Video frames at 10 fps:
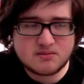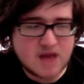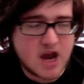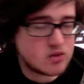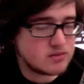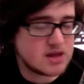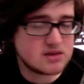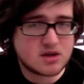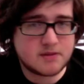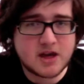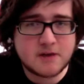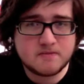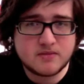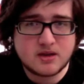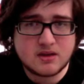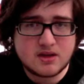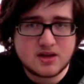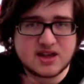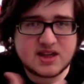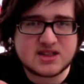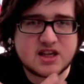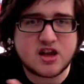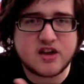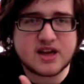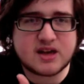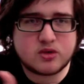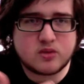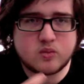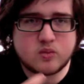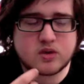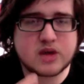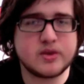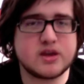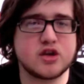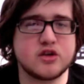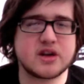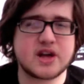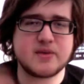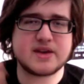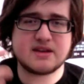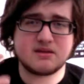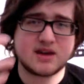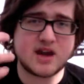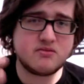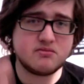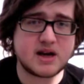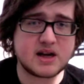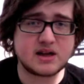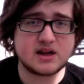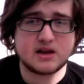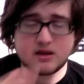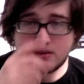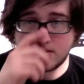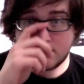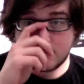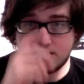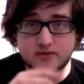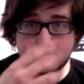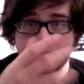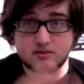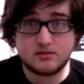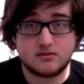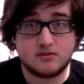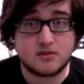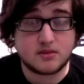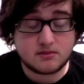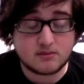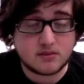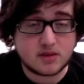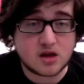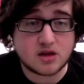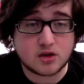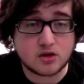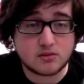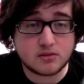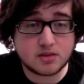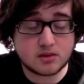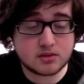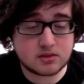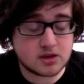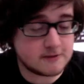Aquaman about. He said, okay, what can we do? Can we get him back from the human people?